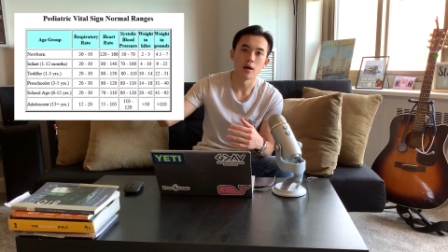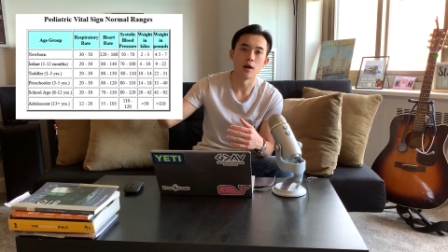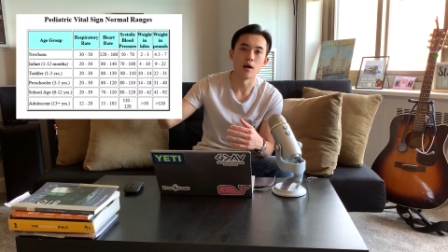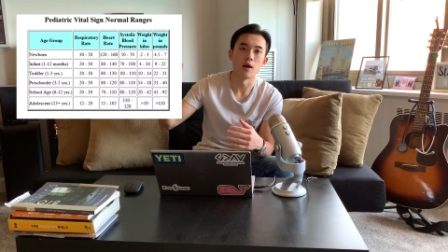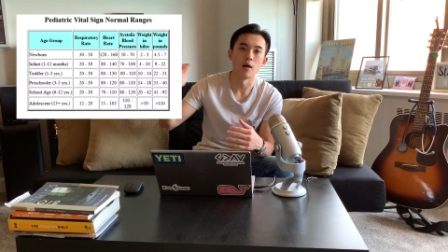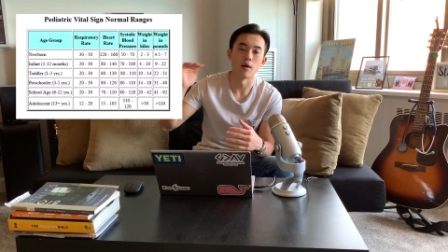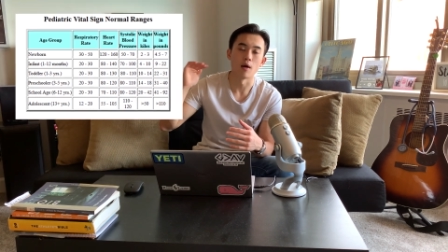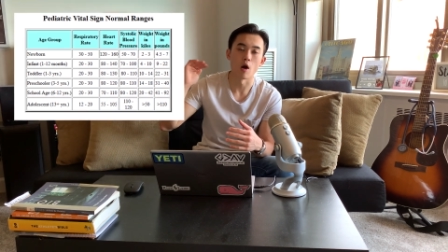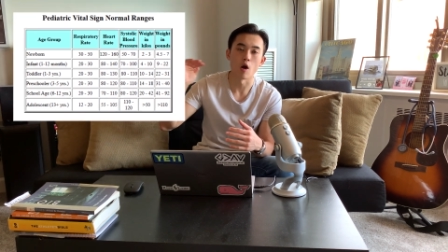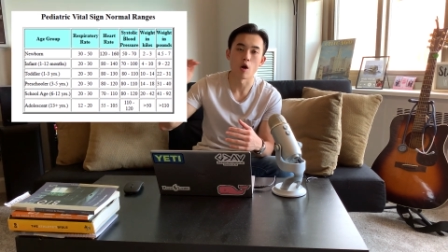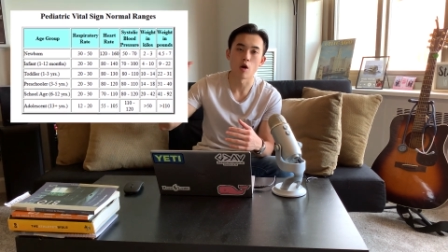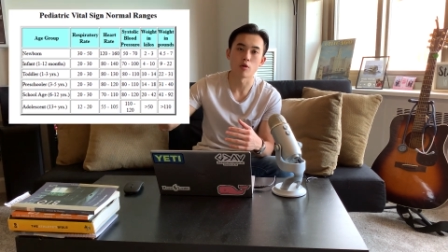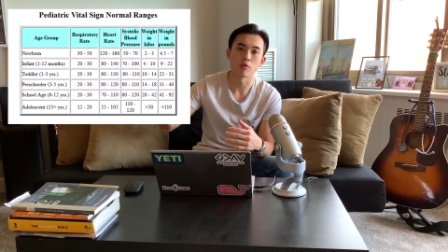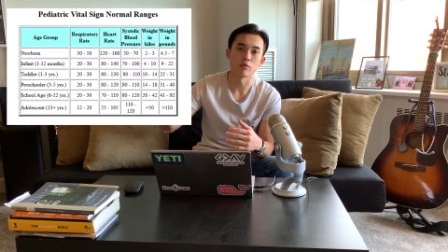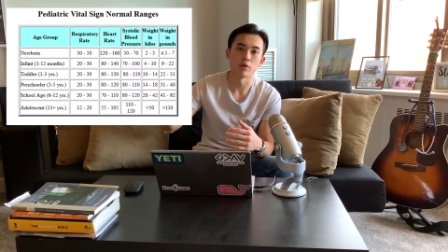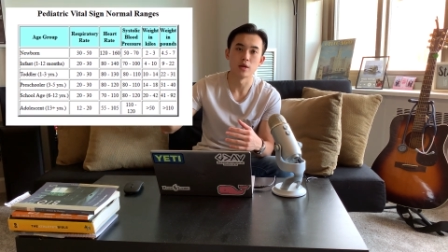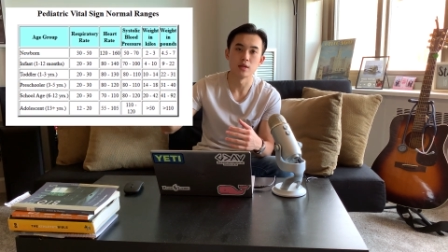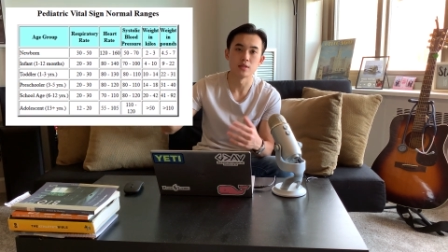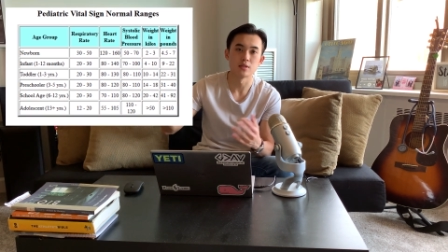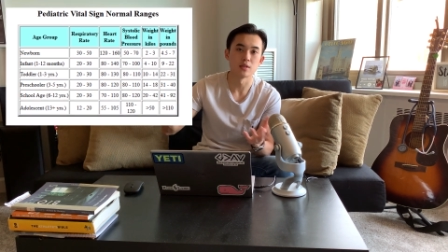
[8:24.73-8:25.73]
uh,
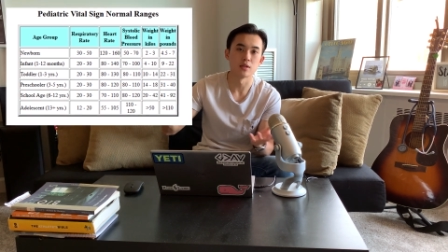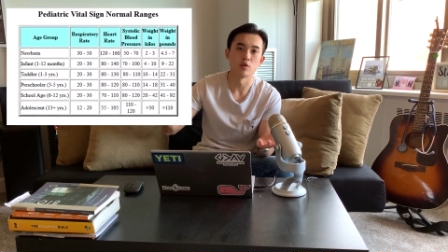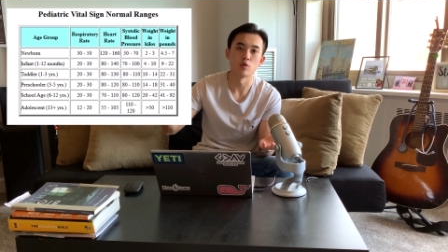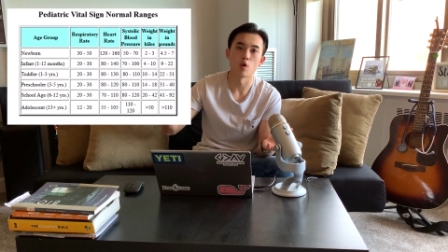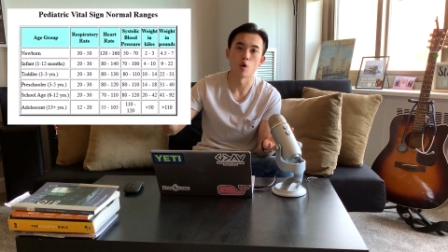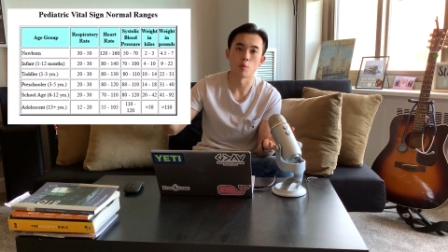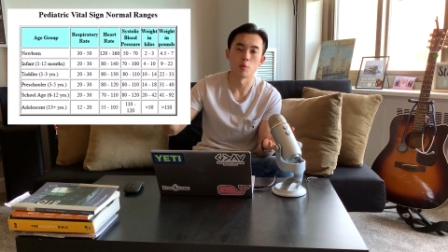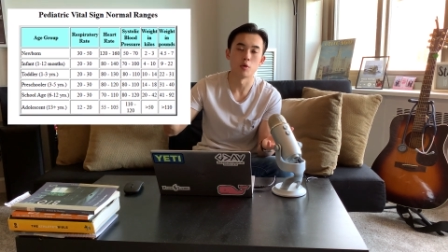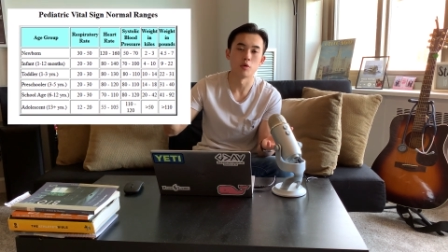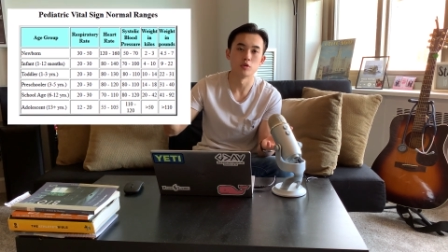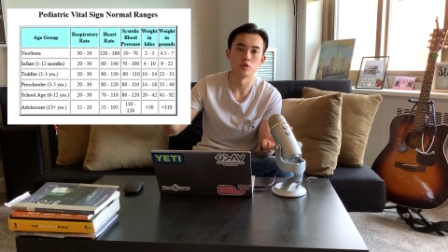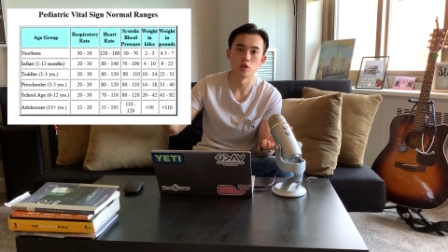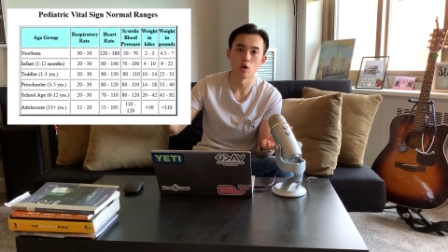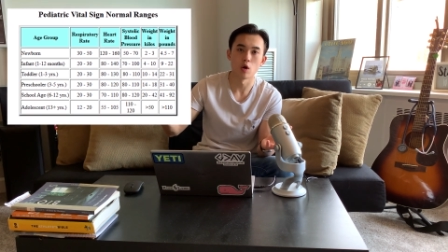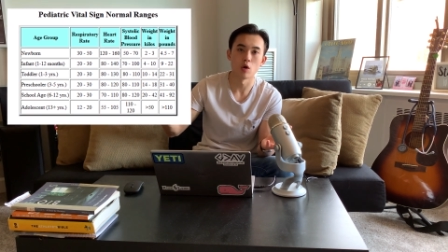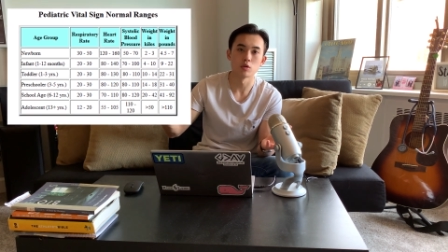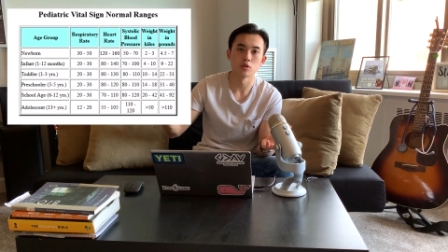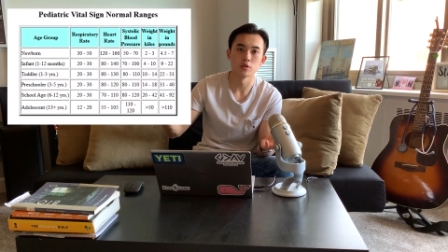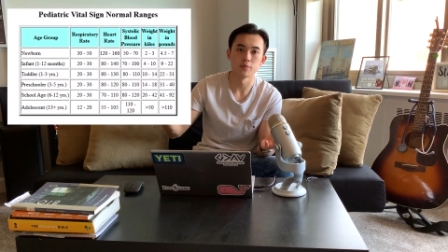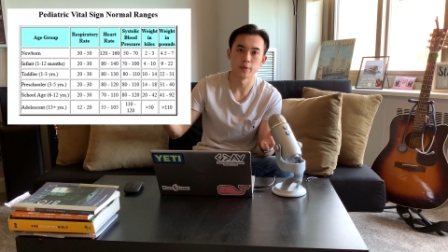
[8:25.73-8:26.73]
heart rates that normal adults.